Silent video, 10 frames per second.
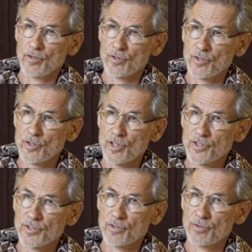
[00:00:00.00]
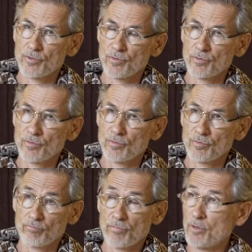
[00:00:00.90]
she just,
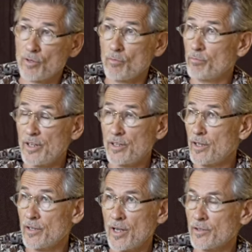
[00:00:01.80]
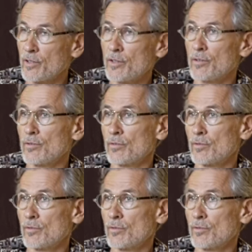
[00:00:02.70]
being completely and utterly